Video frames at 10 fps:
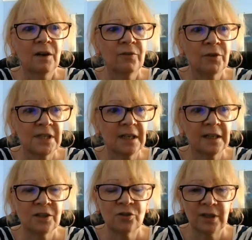
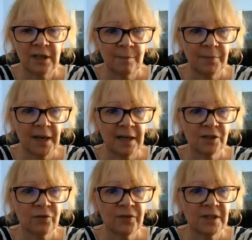resilient to the impacts
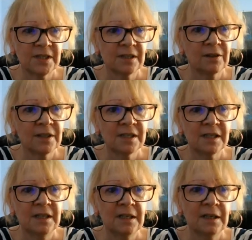of the
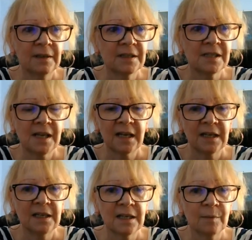sea this
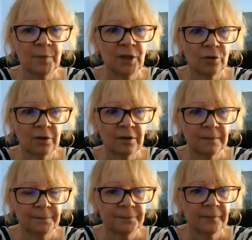decade and beyond.
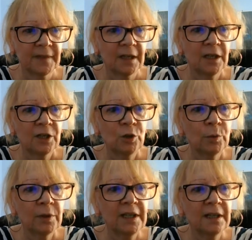You
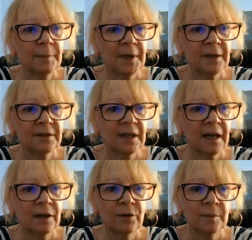will hear about
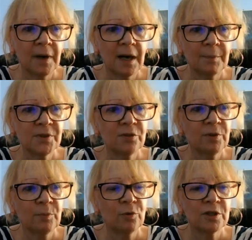how the maps and
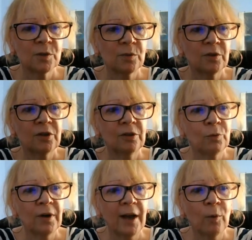reports
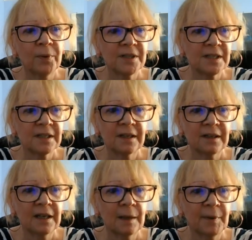will help us
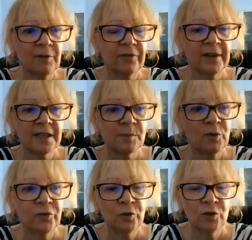think about flexible
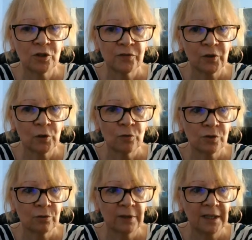futures for
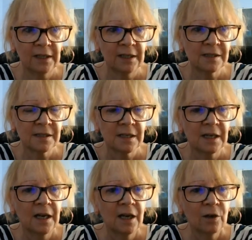coastal areas,
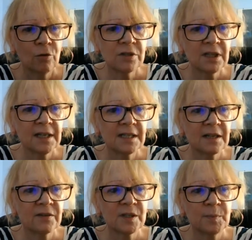coastlines that
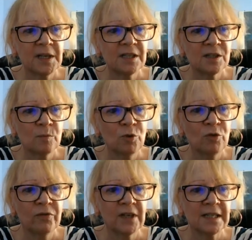have space to
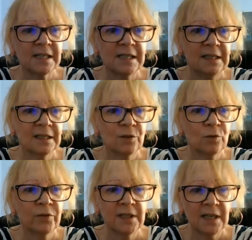move as needed
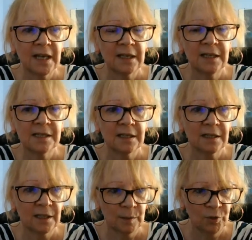over the decades,
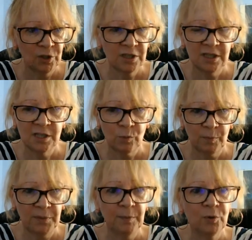and communities where
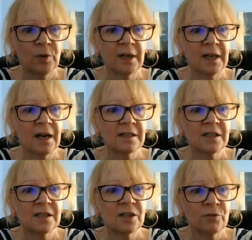people and
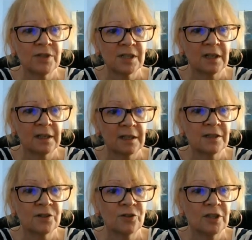assets are
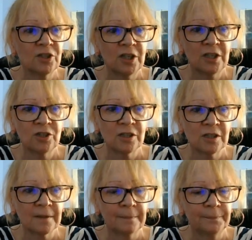resilient to the
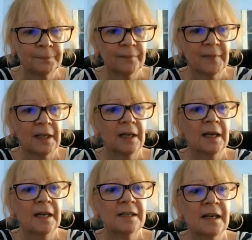changes.
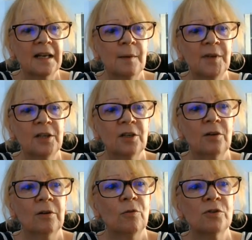Dynamic
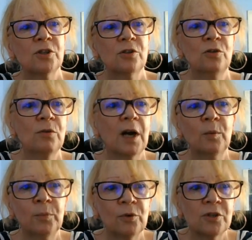Coast 2
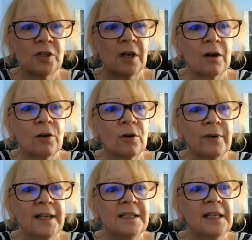outputs are
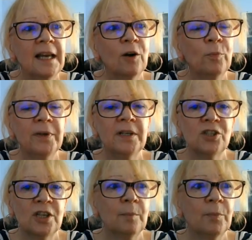already helping
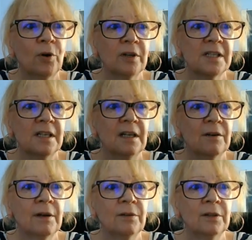shape policy
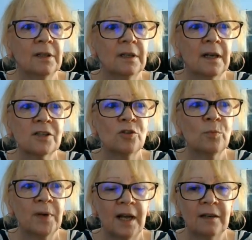around the National
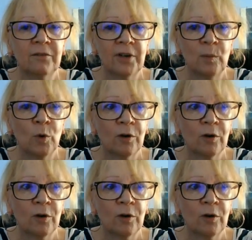Planning Framework